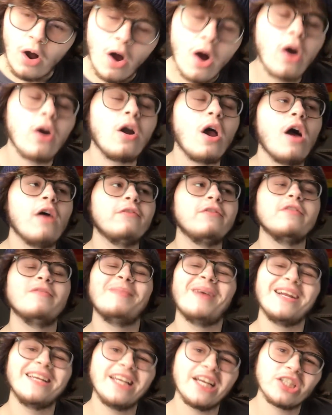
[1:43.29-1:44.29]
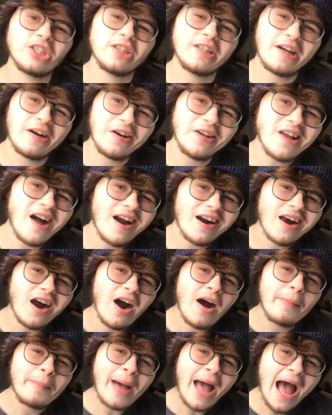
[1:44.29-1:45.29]
are off of my
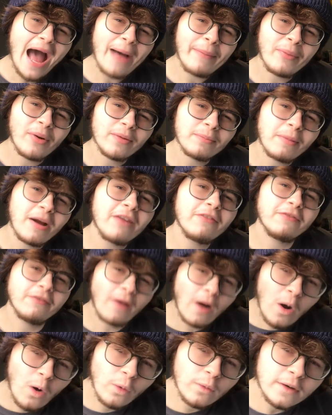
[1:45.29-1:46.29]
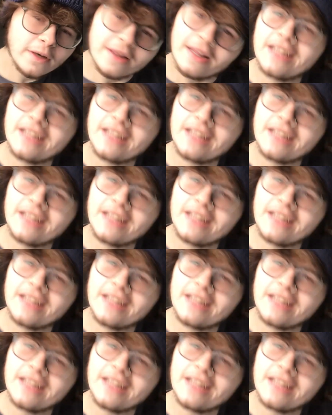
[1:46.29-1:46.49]
dictionary.com app on my phone.